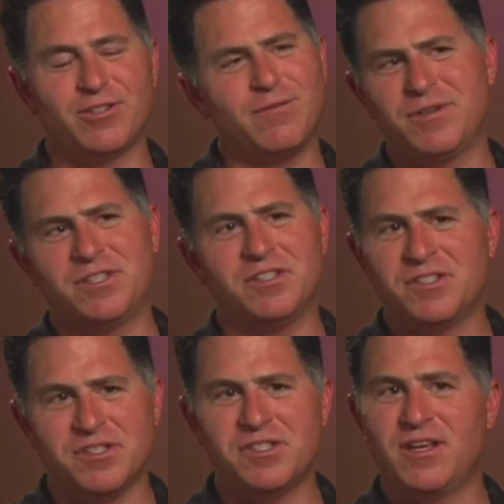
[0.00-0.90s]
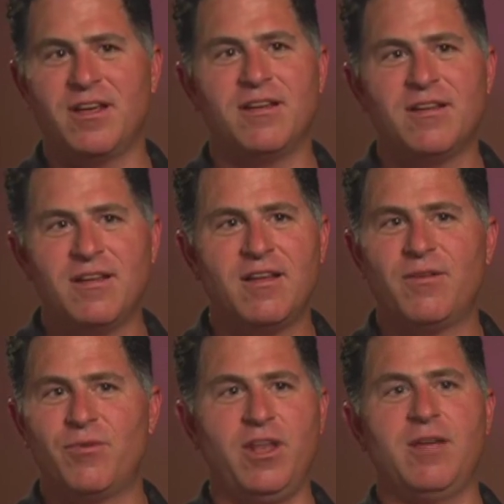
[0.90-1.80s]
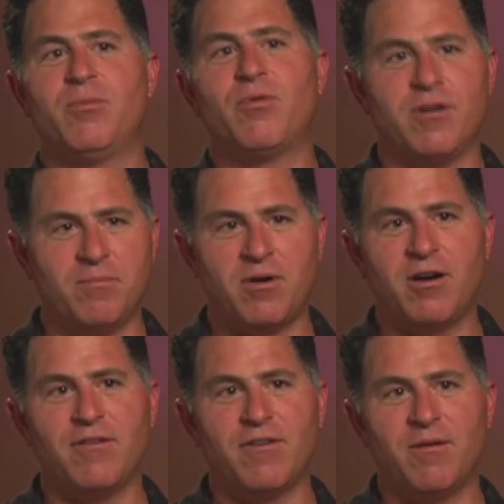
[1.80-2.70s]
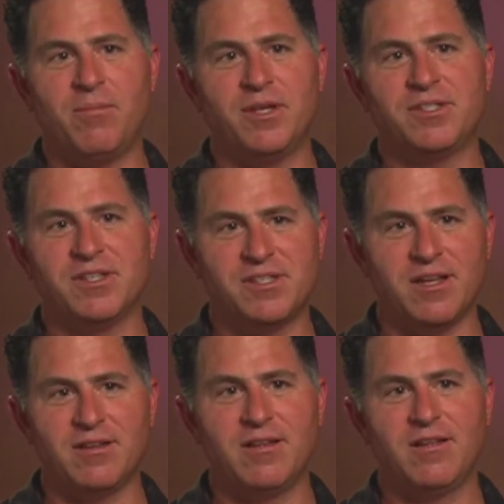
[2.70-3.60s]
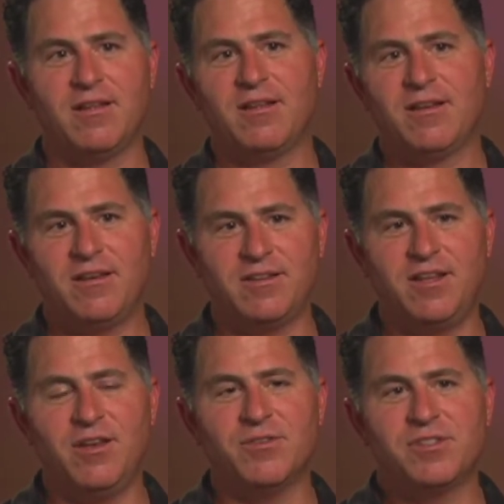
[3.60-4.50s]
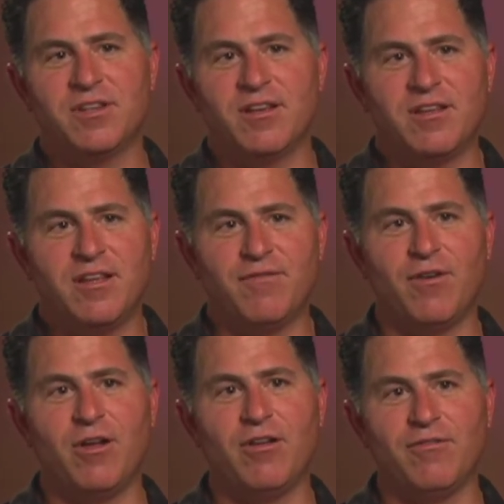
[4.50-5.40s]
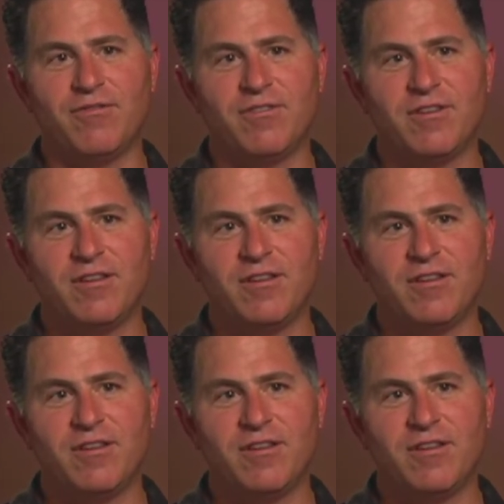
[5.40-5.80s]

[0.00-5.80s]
Services is a really important part of our business that continues to evolve,